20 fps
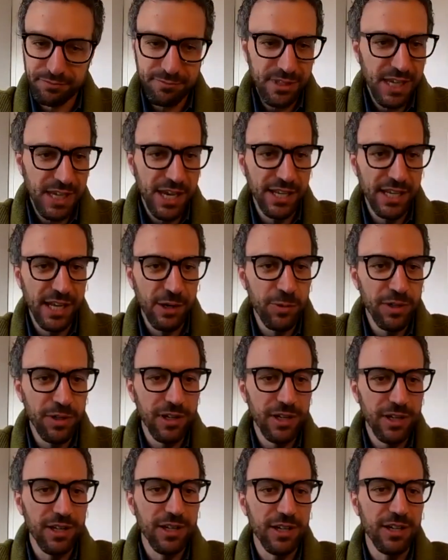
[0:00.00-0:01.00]
And I will
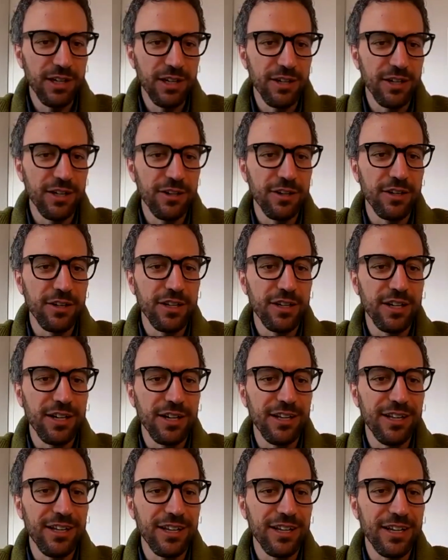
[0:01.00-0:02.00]

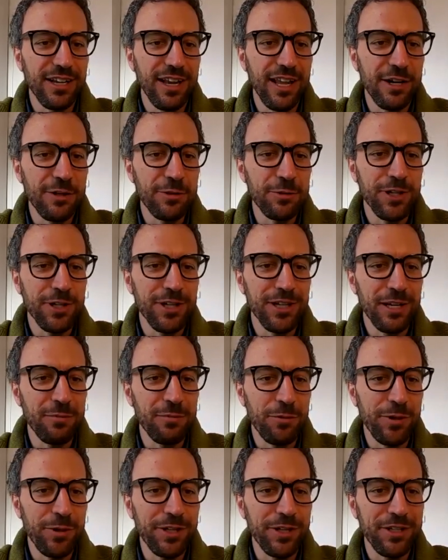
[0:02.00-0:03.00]
Claudia
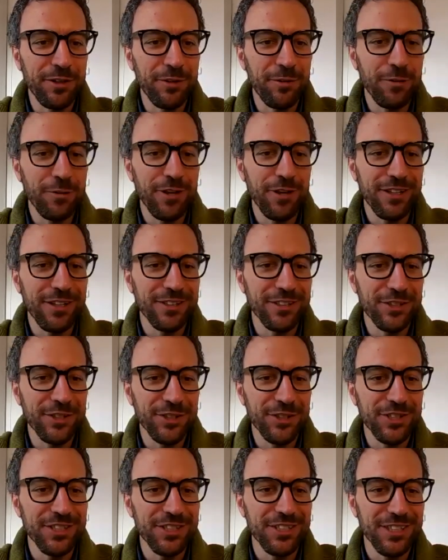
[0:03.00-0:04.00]
elaborating on that,
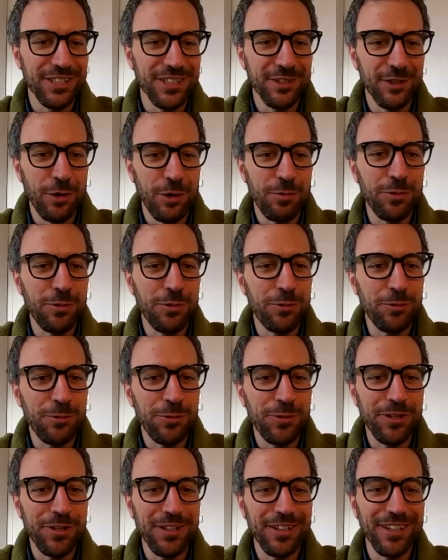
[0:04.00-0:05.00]
she's the top guru
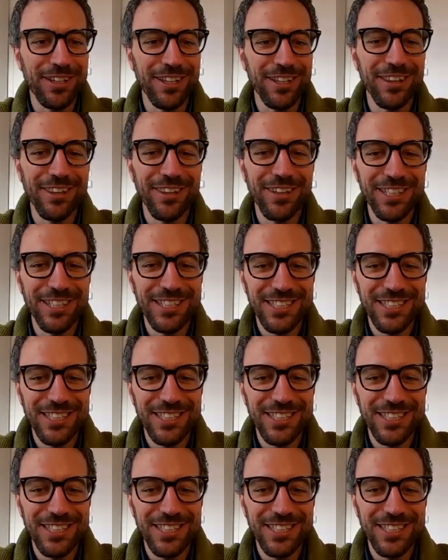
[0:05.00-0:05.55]
in this.